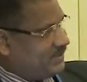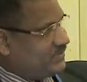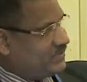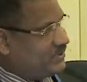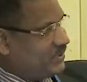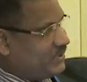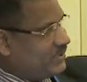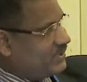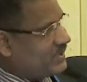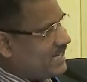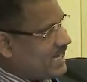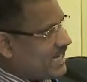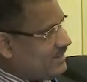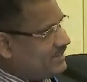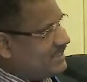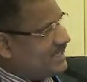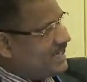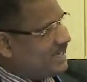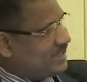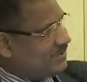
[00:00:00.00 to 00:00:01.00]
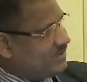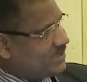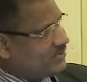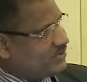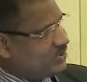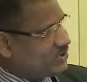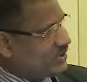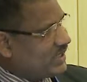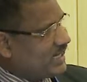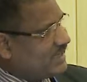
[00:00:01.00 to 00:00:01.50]
so you can have the dynamic
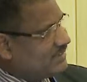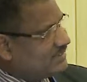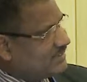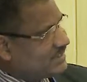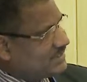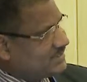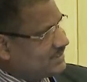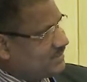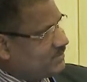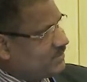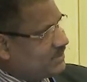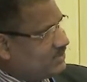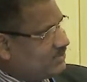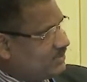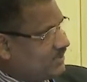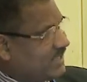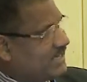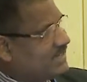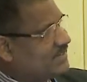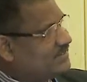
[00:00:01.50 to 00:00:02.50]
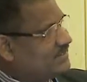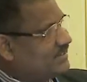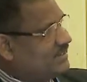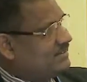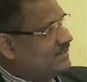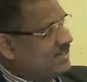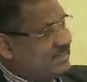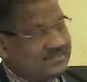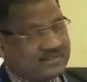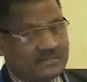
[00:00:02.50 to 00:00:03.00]
visualization with trails
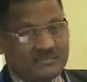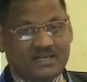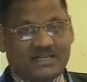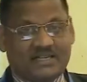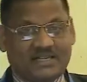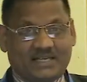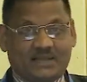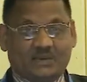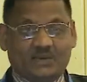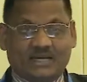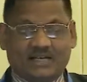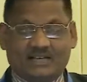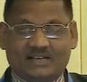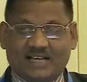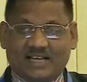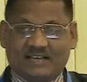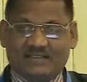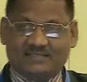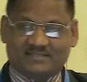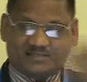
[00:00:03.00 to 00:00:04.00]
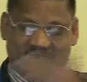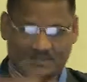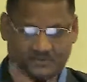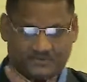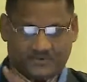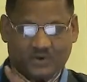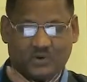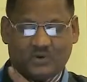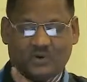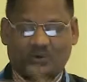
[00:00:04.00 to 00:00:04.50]
and traceability. You can trace the
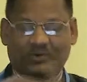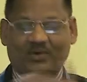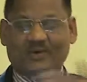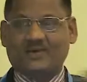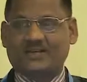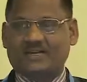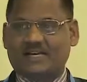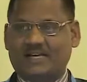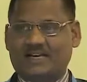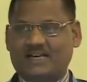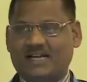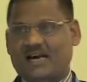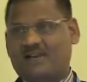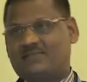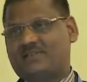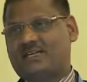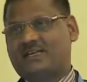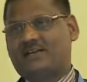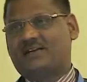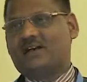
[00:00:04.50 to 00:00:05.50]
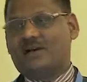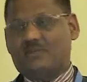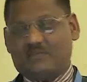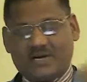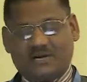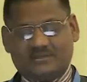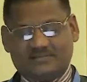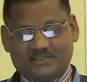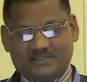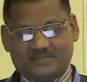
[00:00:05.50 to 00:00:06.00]
flow. You can have the
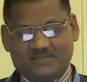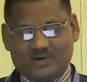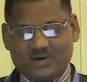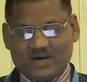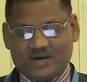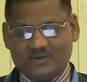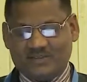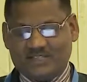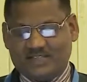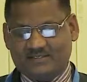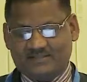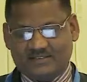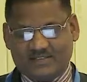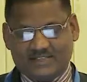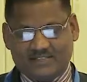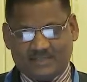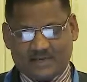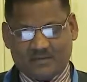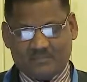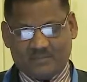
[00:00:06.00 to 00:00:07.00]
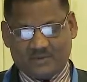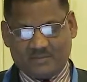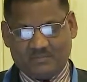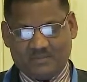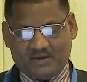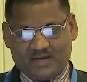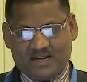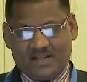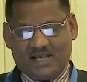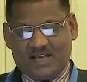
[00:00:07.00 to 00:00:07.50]
process flow, how things
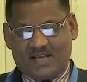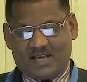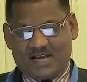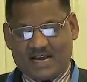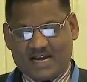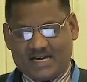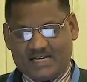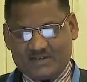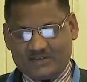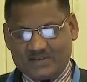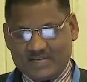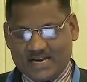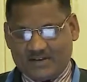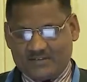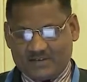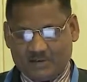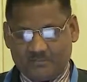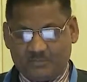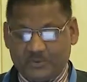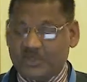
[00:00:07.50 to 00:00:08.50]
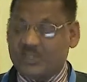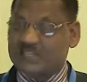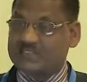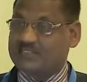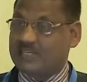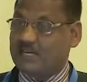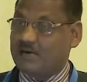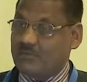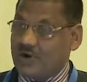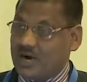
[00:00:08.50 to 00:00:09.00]
interoperable. And you can have
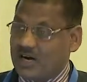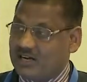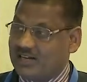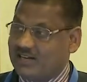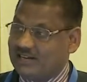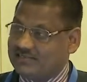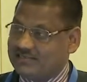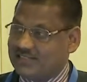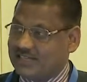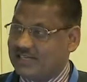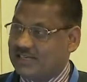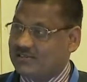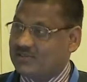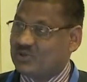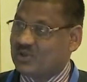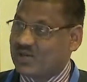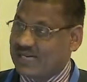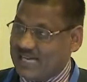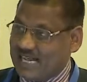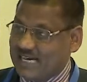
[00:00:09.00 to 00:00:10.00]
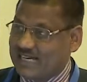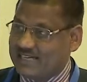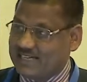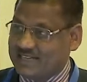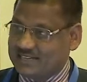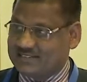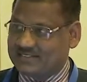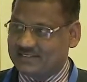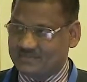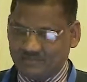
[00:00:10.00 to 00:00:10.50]
computational models that give you
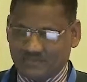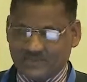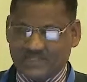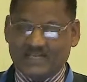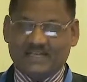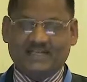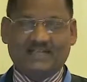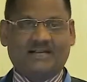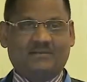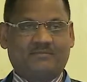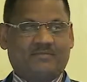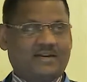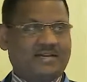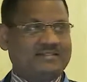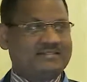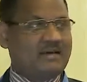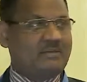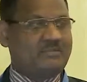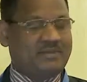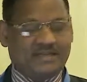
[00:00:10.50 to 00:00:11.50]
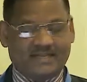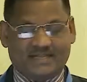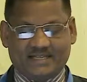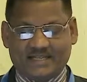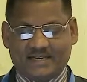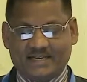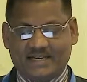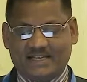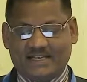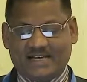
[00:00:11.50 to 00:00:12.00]
analytics that can, for example,
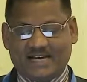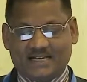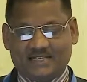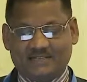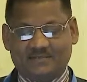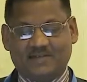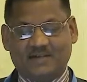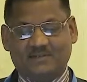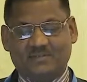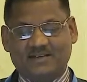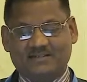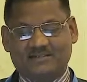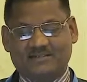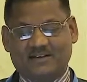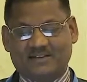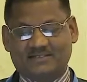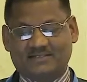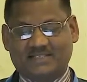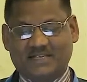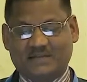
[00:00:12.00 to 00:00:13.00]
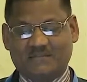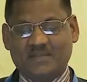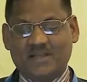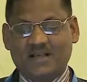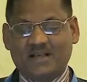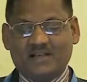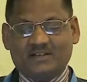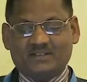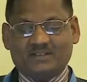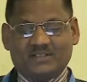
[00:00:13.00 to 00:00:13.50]
integrating activity-based costing.
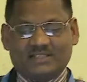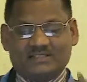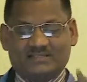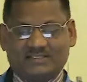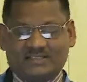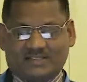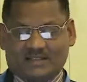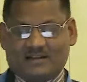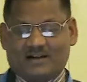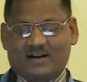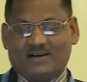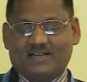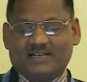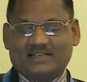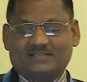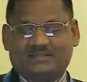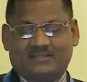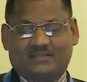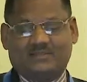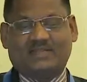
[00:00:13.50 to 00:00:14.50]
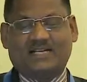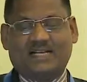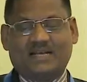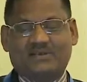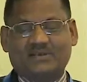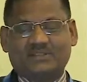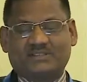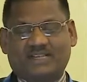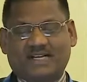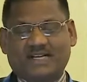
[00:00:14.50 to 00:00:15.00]
So this is the context that I
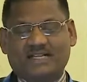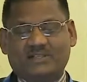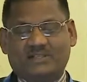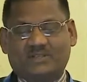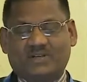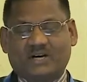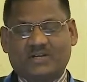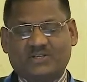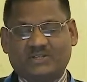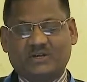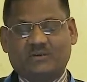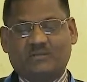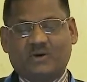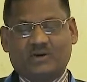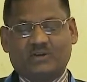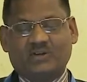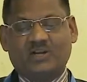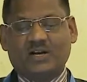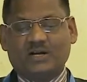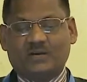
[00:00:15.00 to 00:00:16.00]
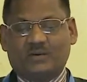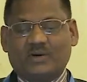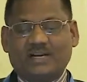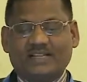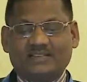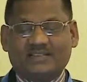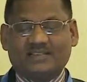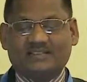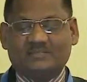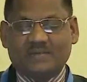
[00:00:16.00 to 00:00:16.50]
was trying to talk to you about.
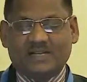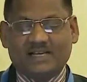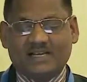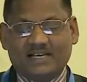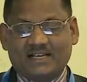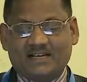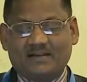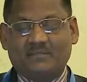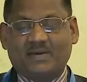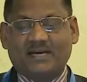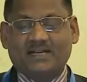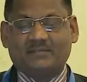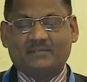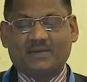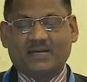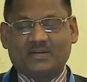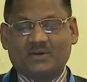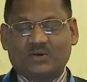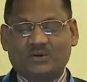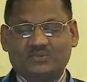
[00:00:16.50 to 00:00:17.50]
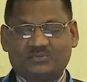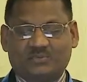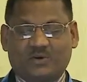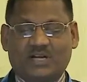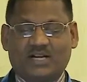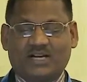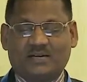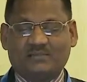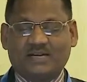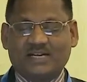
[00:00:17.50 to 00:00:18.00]
26 million micro,
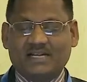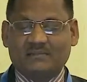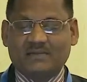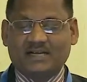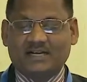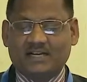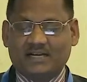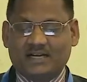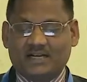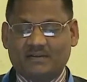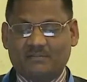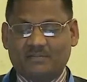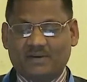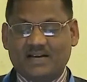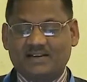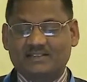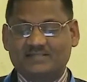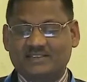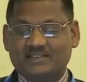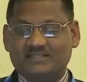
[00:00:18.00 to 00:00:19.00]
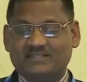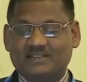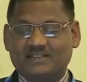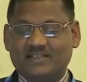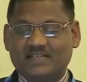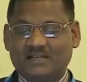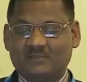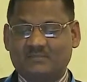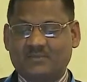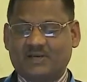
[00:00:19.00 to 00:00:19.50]
small and medium enterprises,
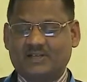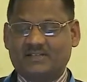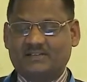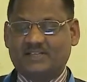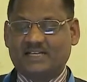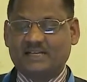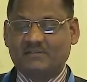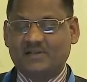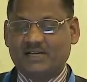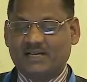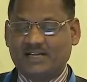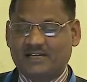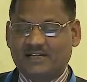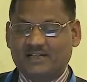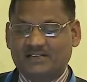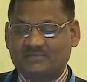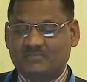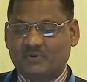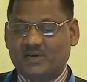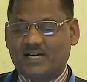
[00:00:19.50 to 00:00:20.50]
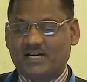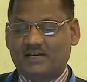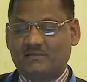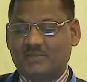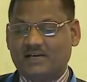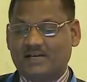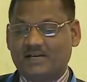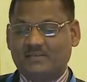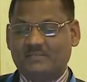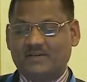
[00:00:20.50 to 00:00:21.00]
13.3 million small and
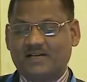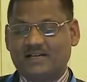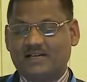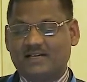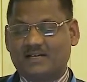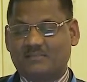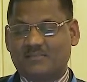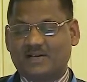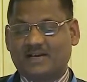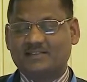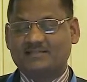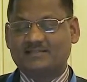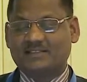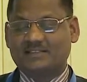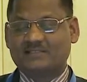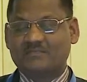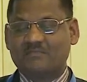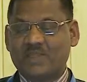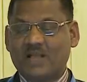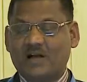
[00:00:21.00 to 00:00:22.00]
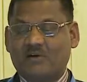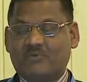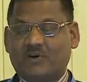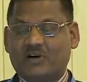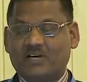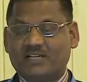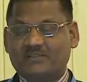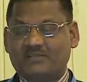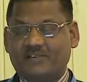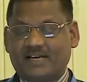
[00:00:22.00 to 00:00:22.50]
medium enterprises,
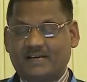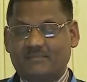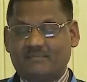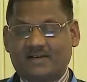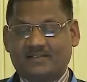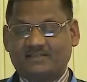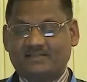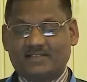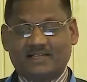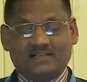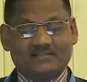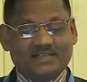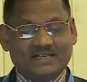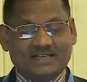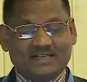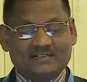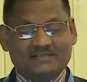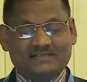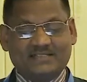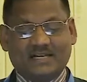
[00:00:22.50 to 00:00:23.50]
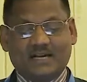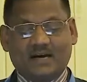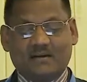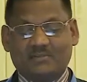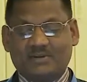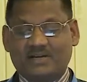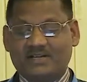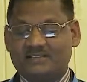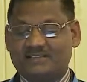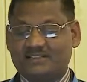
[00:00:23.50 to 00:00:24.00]
45% of the industrial
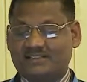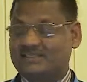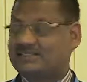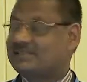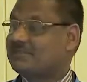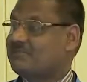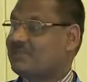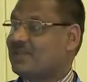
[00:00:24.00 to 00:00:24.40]
operations,